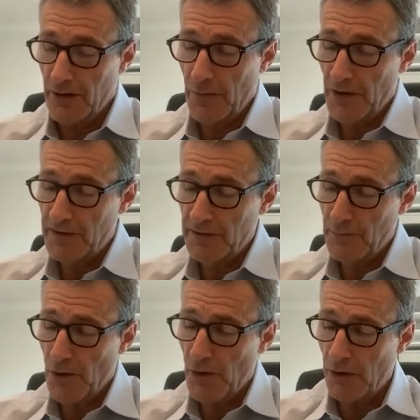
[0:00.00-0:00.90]
comment it
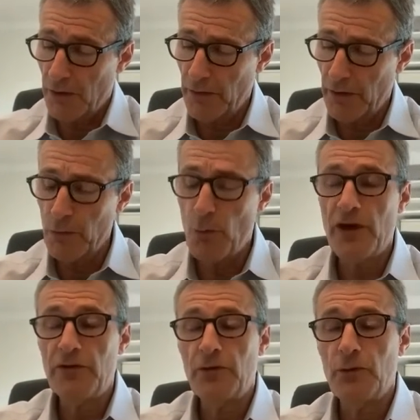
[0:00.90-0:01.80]
more on the
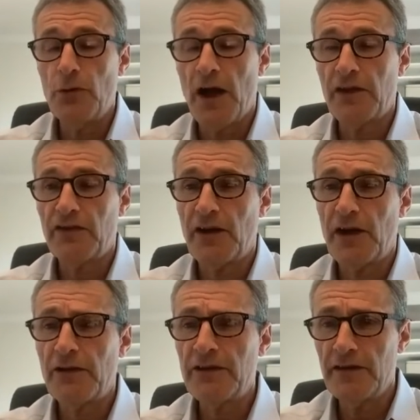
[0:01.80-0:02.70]
way to
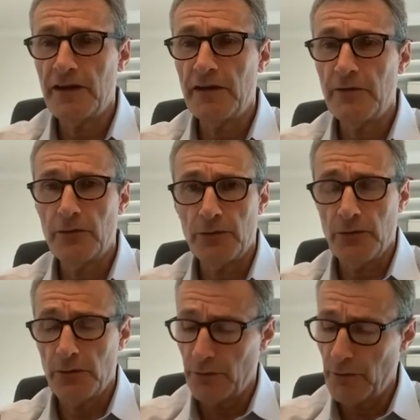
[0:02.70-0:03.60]
accelerating
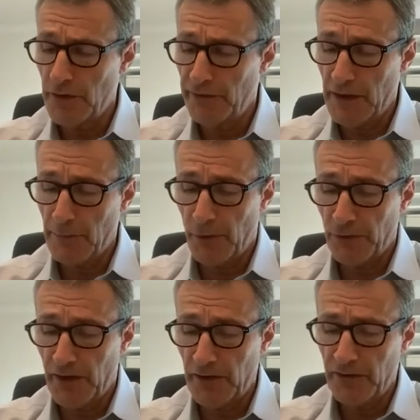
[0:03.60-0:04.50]
the listing
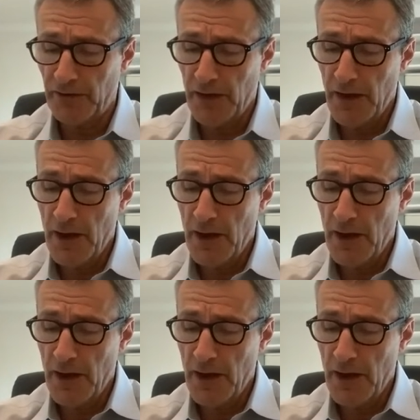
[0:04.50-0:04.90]
process,